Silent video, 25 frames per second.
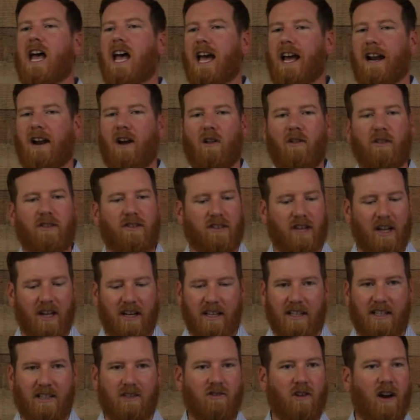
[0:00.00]
And all of a
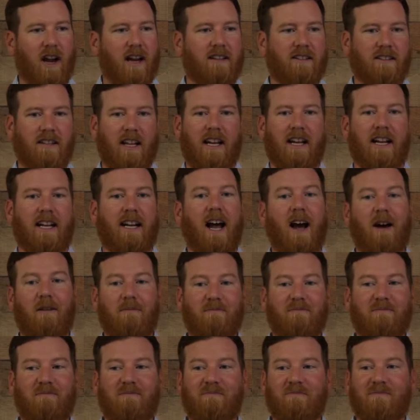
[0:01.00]
sudden, he's translated
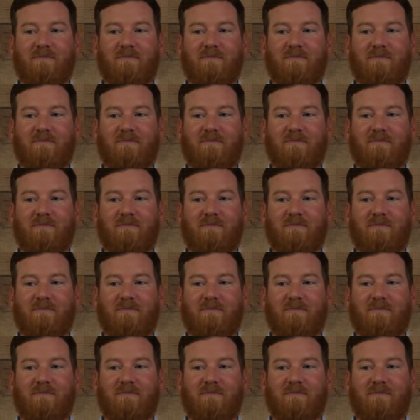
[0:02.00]
up.